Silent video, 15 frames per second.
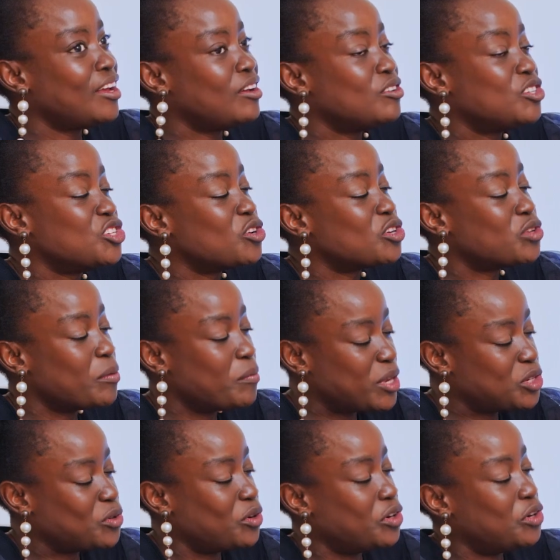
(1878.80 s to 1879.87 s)
she's also a
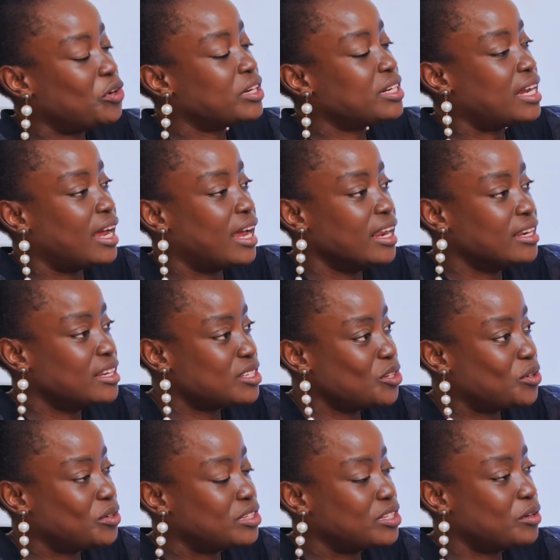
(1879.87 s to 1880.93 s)
medical doctor and a
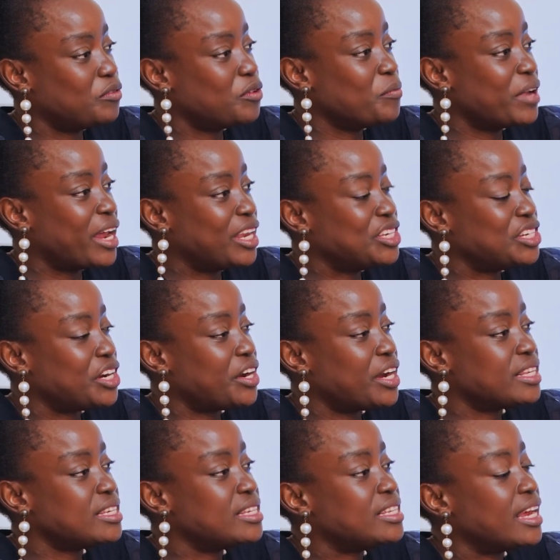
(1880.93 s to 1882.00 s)
sickle cell from
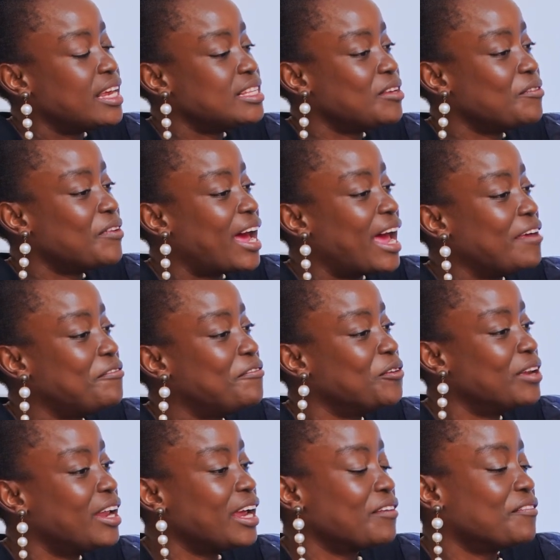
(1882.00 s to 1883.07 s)
Nigeria. She says, if a
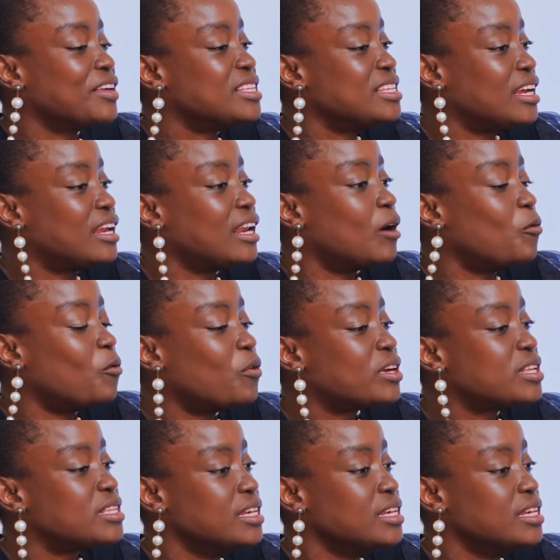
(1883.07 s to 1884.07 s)
sickler walks